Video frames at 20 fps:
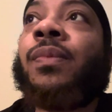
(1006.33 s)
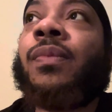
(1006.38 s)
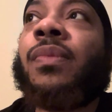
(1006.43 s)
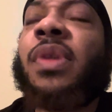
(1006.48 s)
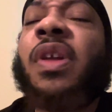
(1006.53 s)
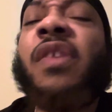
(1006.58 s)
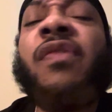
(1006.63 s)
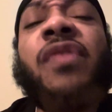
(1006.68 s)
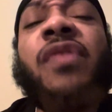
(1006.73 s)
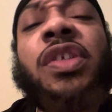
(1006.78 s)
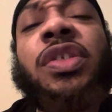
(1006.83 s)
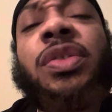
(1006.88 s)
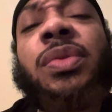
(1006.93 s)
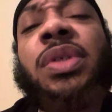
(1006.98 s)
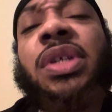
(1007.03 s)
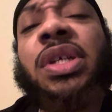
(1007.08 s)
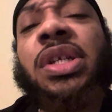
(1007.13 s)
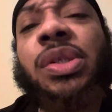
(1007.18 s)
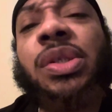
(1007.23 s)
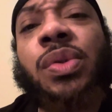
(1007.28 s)
Eventually,
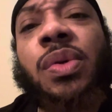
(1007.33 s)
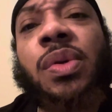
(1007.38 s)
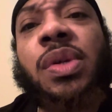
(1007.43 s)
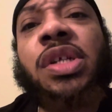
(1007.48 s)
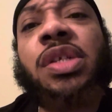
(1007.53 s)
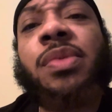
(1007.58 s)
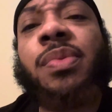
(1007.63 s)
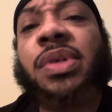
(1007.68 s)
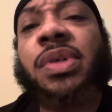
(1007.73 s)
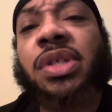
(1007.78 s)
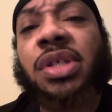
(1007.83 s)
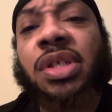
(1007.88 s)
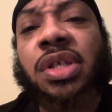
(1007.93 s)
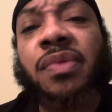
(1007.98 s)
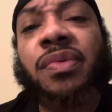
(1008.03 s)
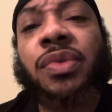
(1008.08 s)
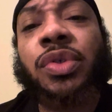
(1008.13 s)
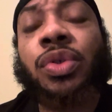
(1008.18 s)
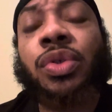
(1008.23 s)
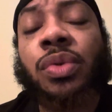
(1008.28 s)
it expressed itself
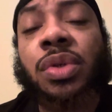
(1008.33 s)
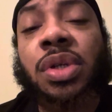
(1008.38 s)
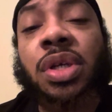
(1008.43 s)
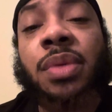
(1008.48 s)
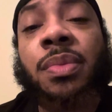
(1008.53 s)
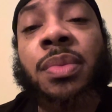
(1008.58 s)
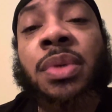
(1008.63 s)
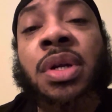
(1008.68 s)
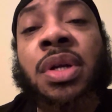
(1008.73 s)
and showed up